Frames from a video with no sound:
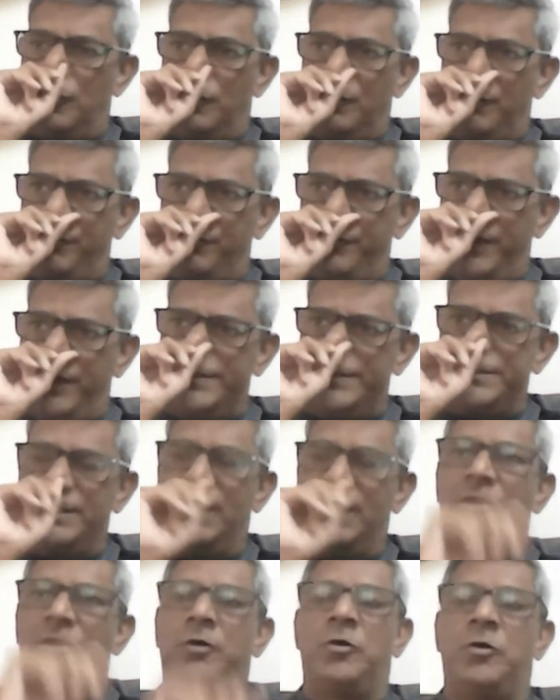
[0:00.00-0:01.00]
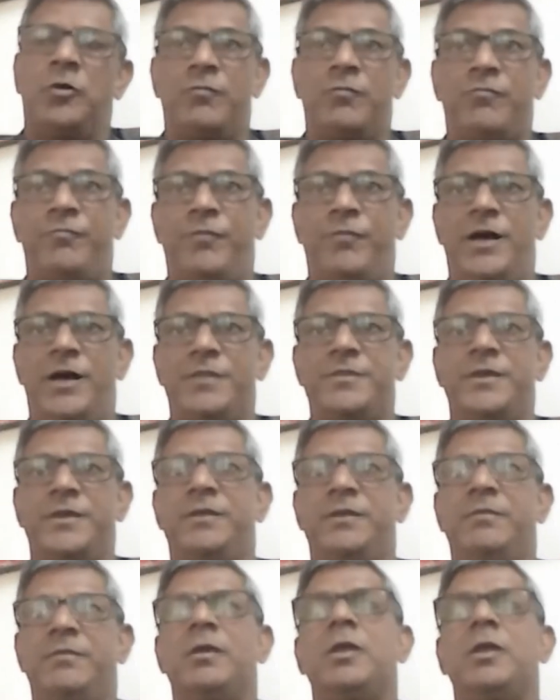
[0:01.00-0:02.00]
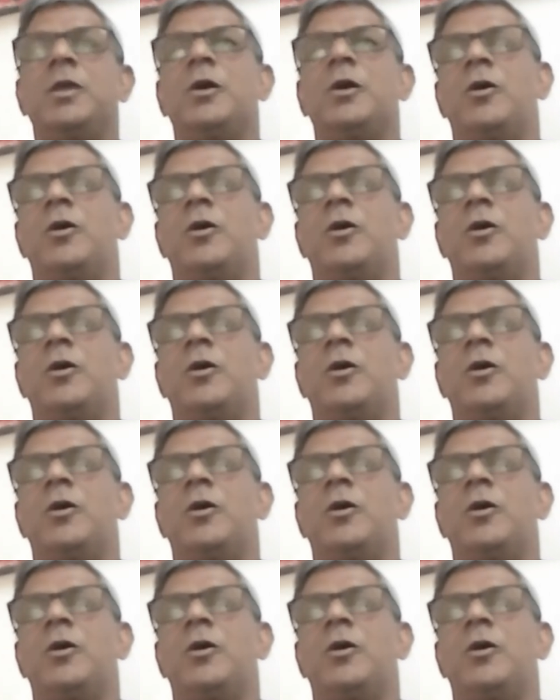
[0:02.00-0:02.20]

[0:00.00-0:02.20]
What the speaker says: or Fanta or father